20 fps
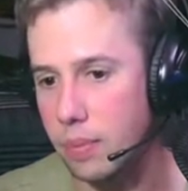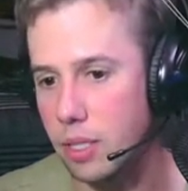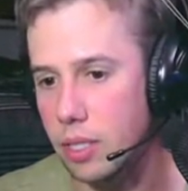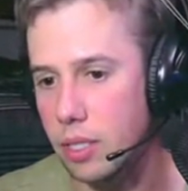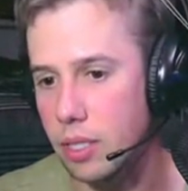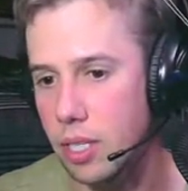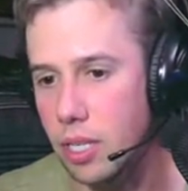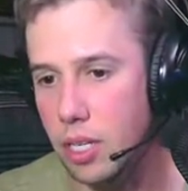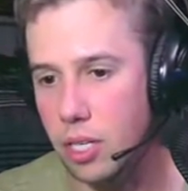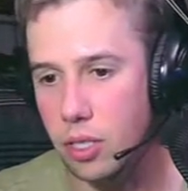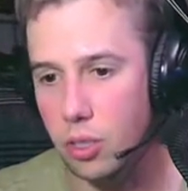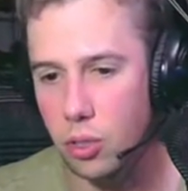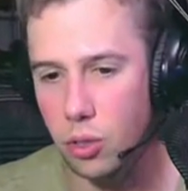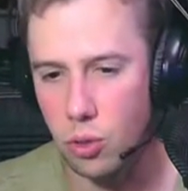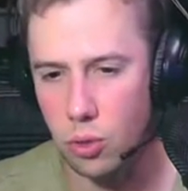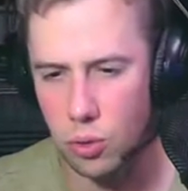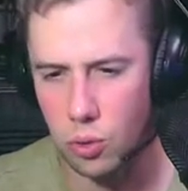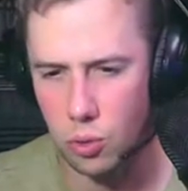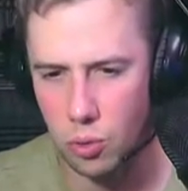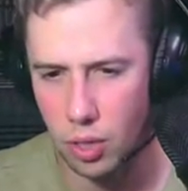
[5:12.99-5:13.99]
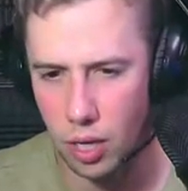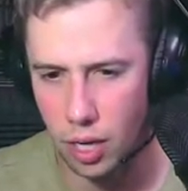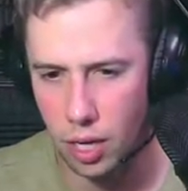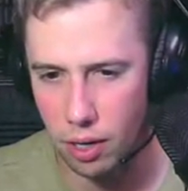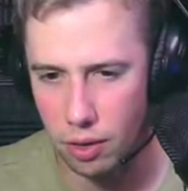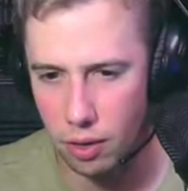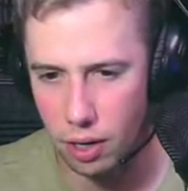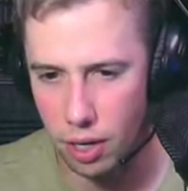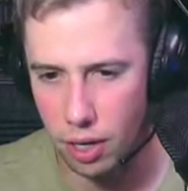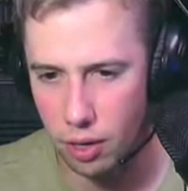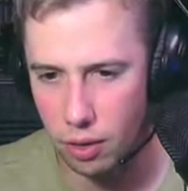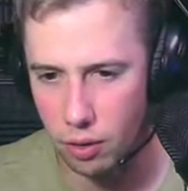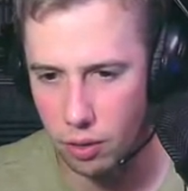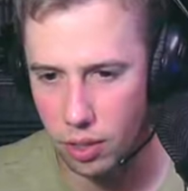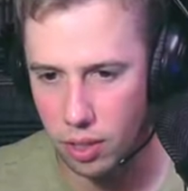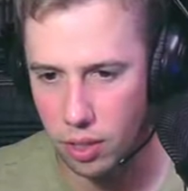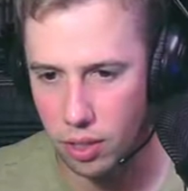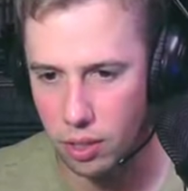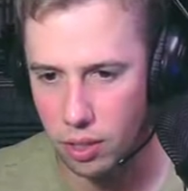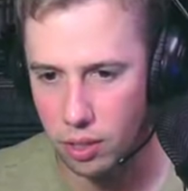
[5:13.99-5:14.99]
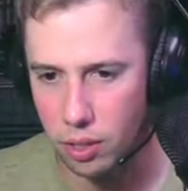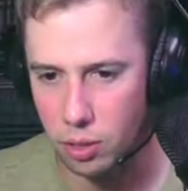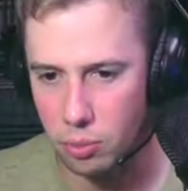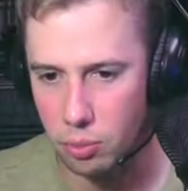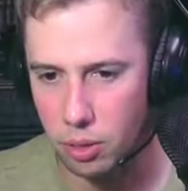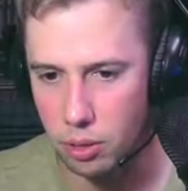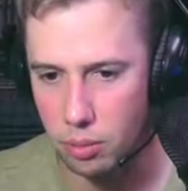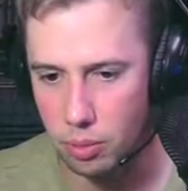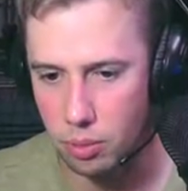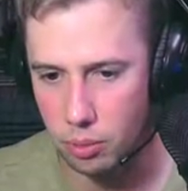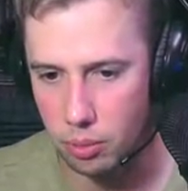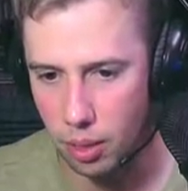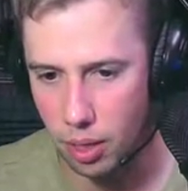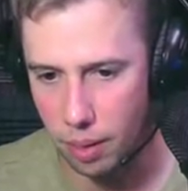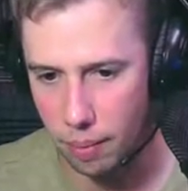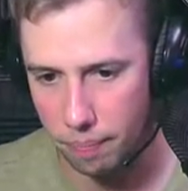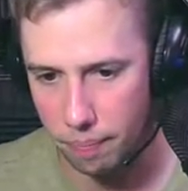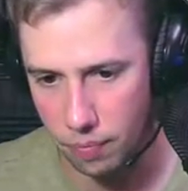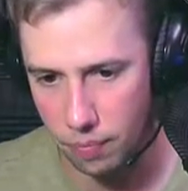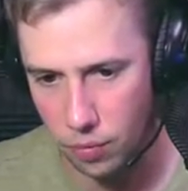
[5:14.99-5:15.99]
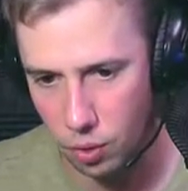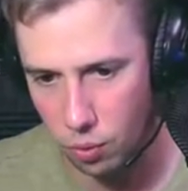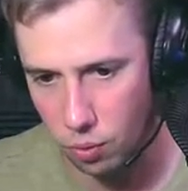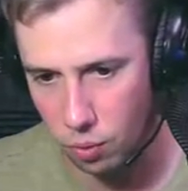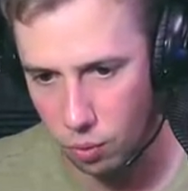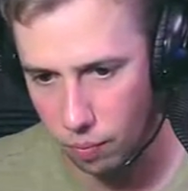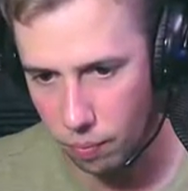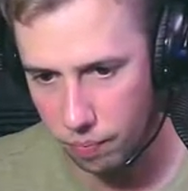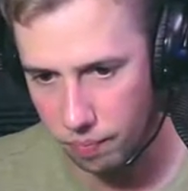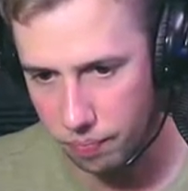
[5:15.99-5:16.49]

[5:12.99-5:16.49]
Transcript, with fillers: is needed to carry out and display. Blah, blah. Cool.